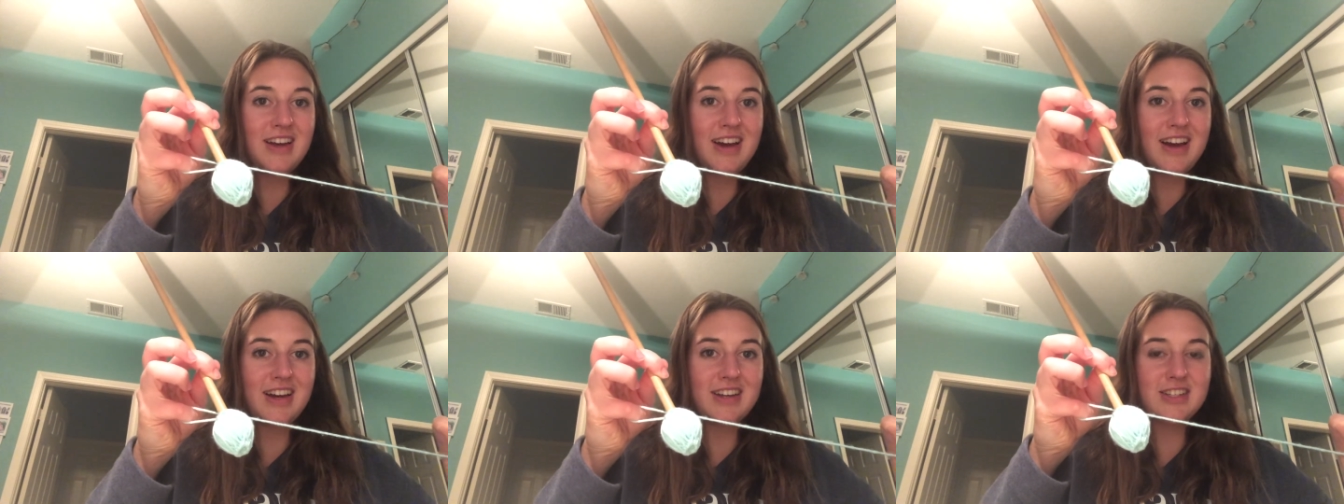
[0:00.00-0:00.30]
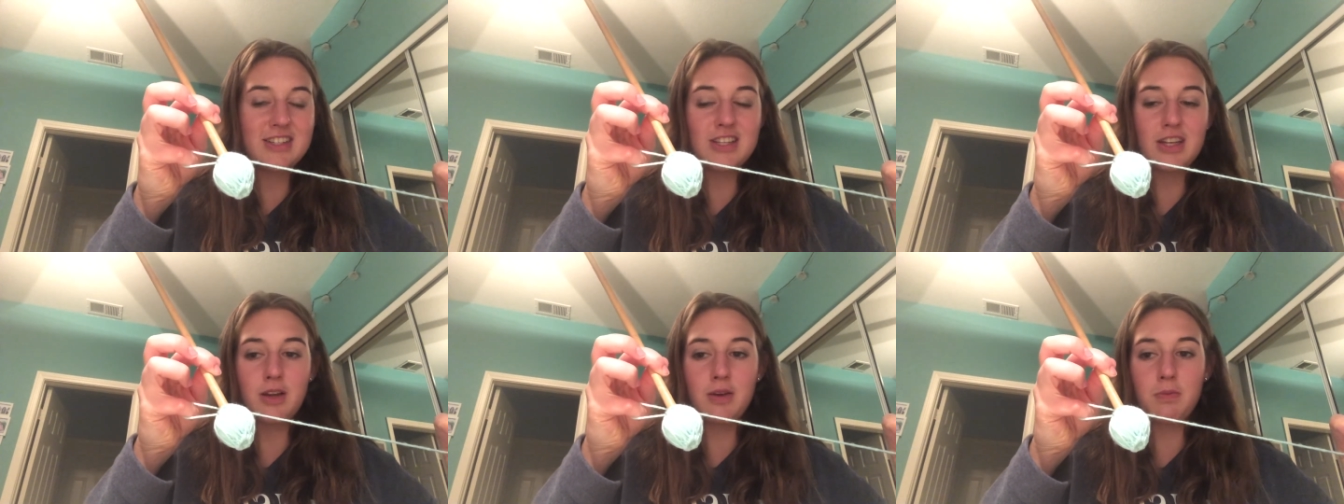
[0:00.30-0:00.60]

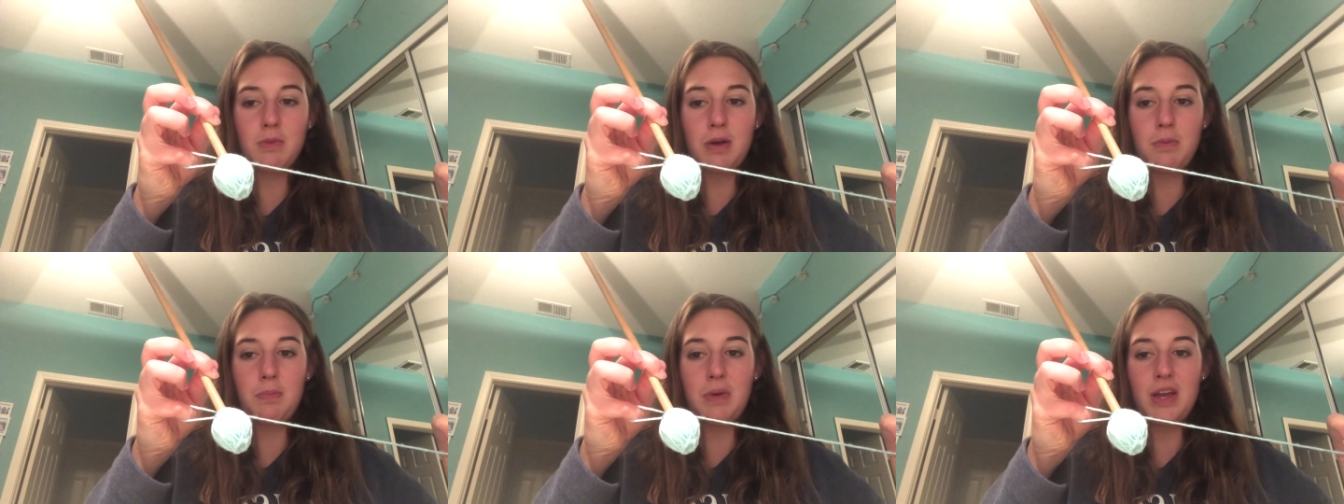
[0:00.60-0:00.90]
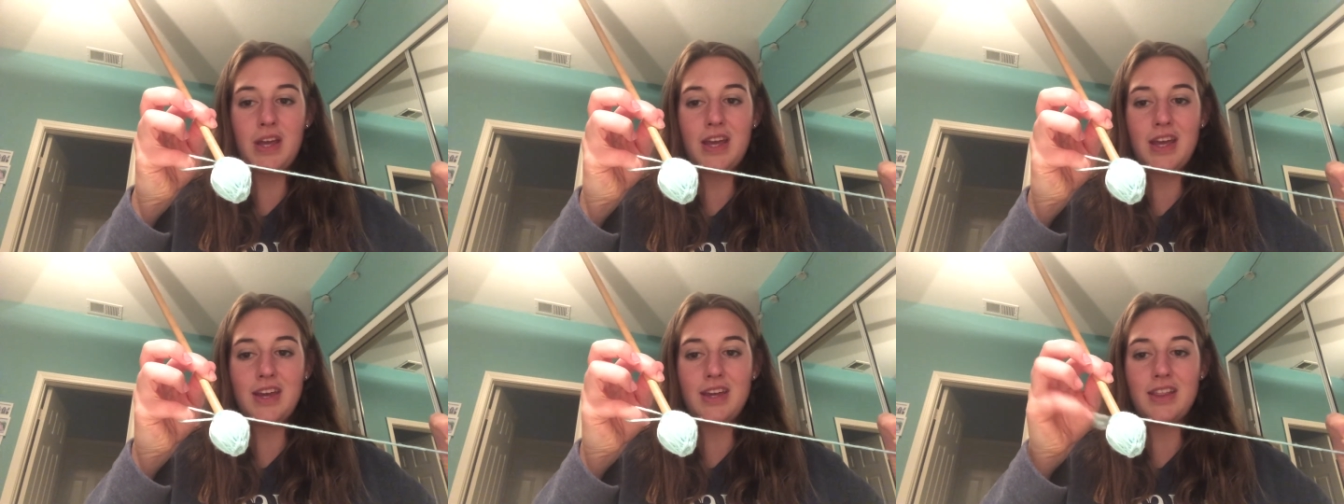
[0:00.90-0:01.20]
stick my
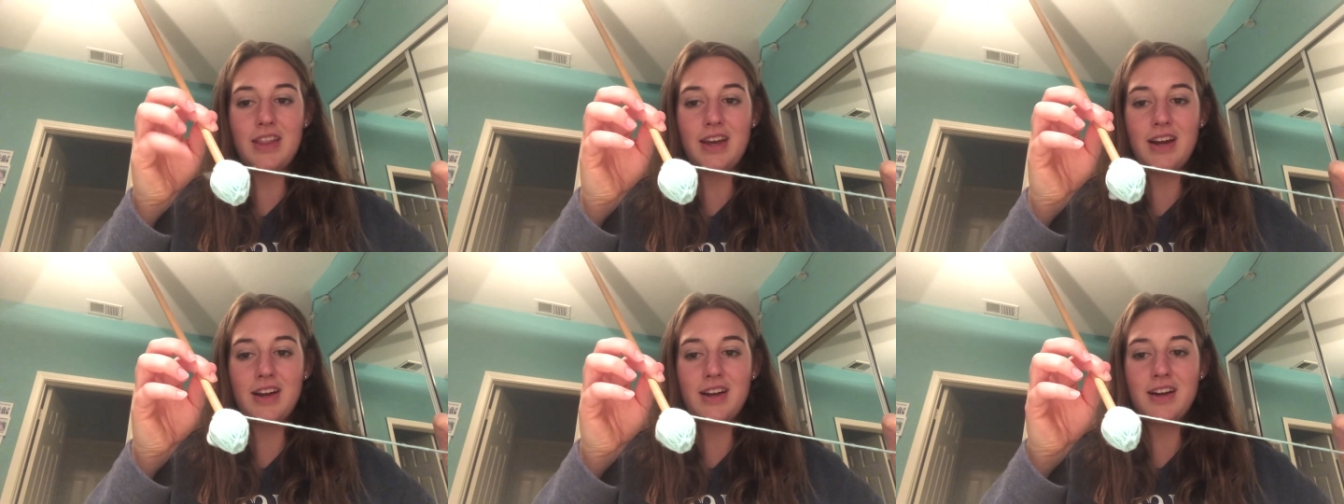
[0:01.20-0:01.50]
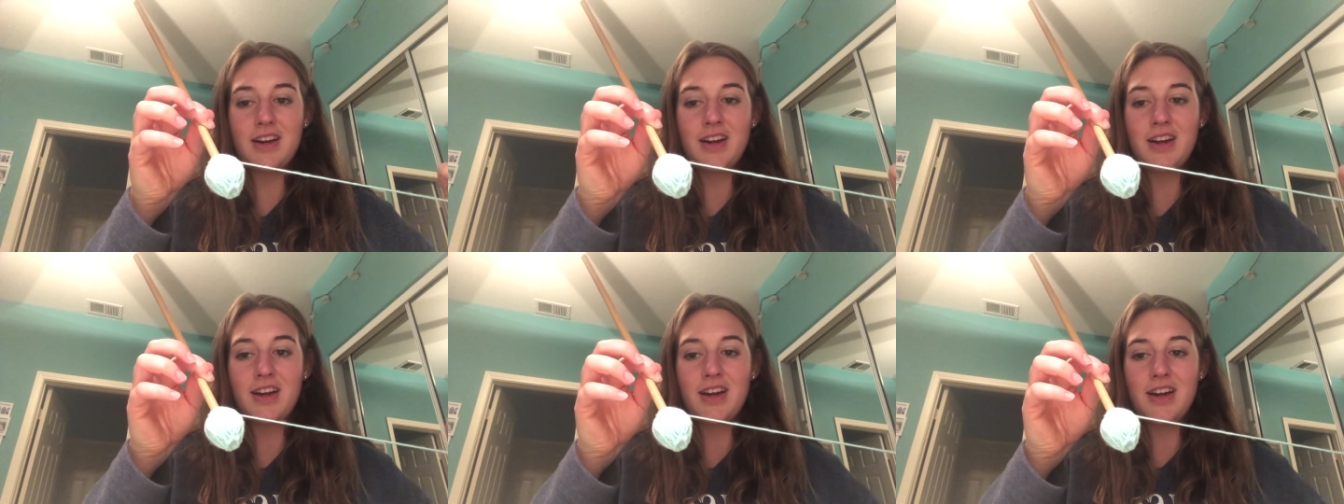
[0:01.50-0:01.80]
pinky in
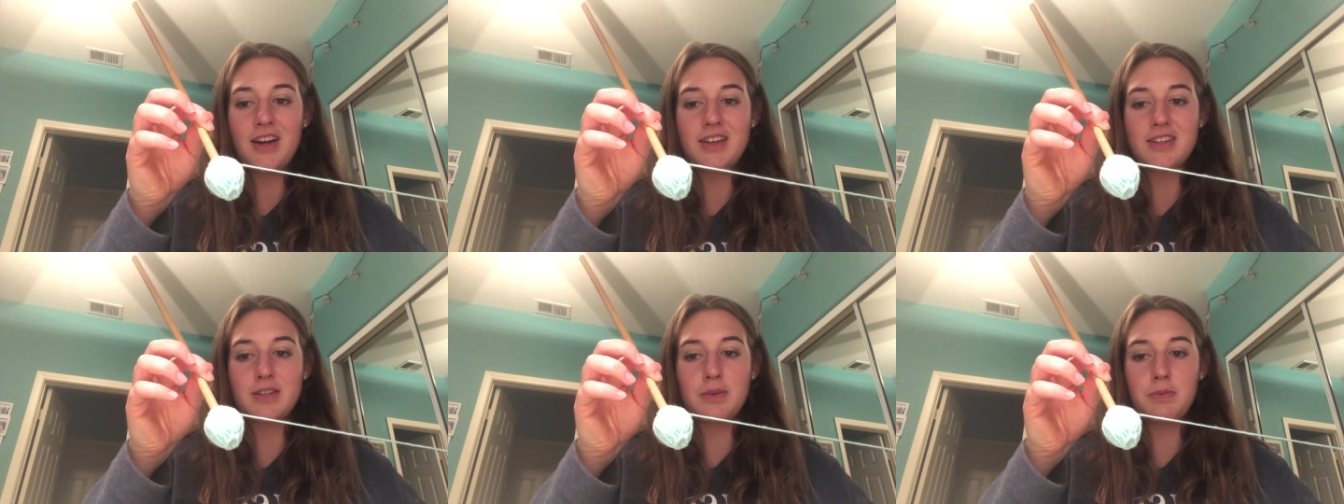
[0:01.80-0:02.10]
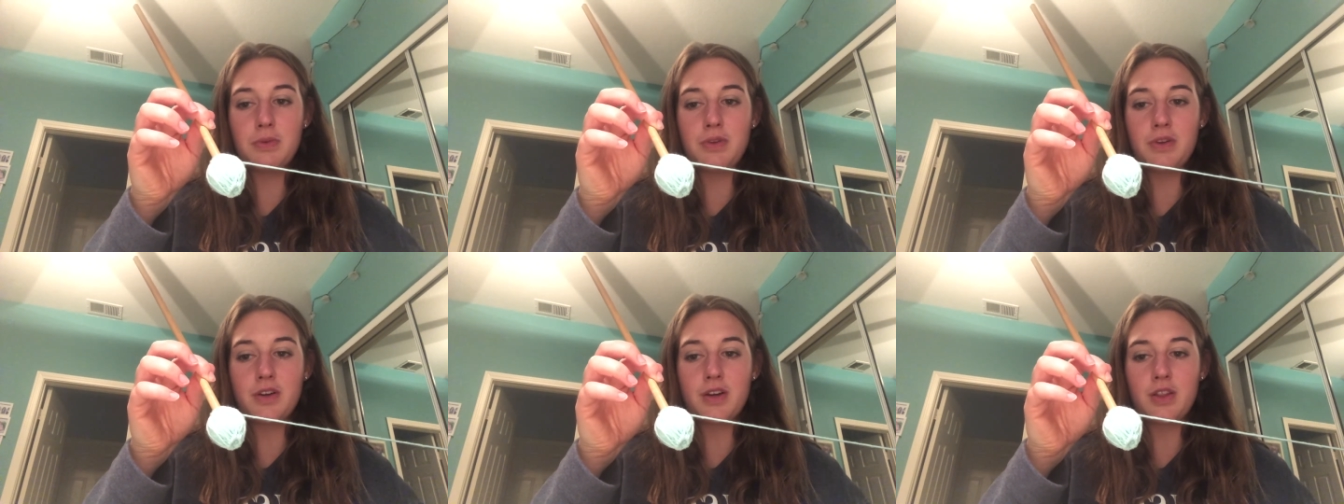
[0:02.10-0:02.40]
there as I'm
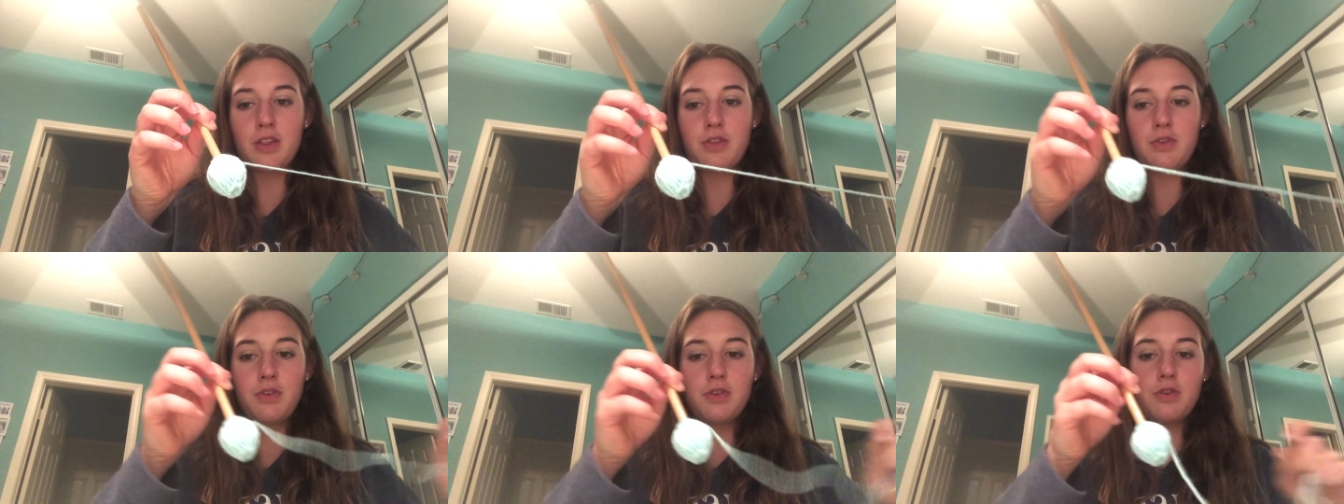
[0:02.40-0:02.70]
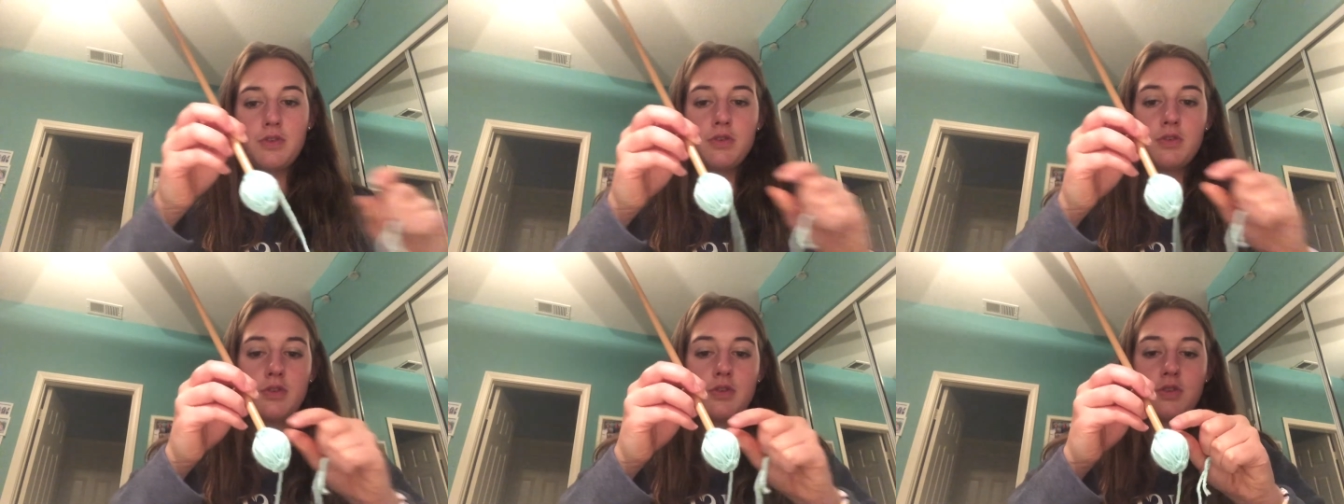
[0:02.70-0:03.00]
pulling it
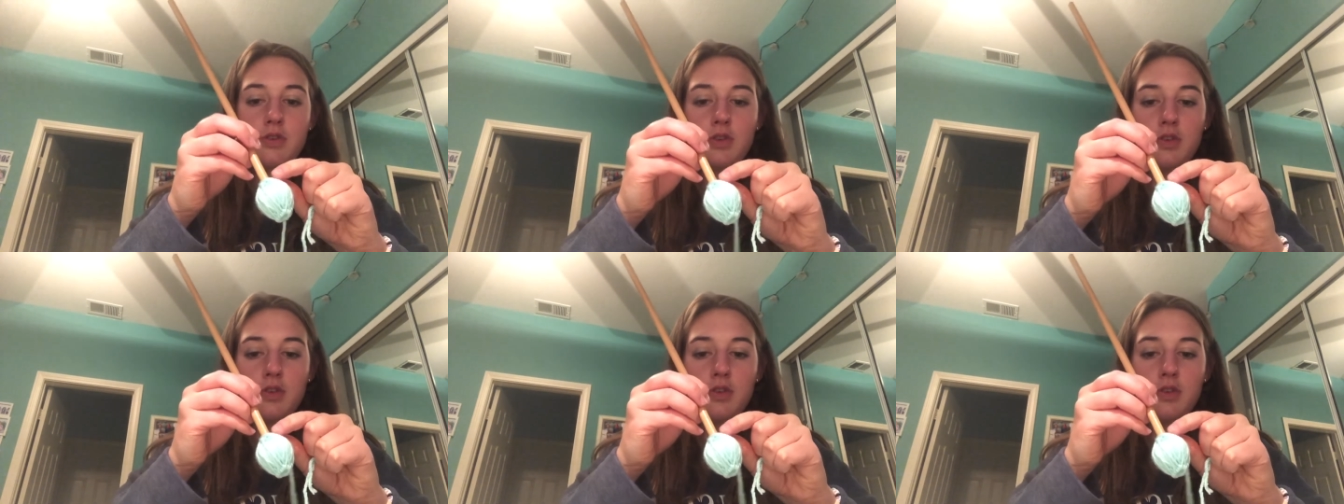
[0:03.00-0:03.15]
through.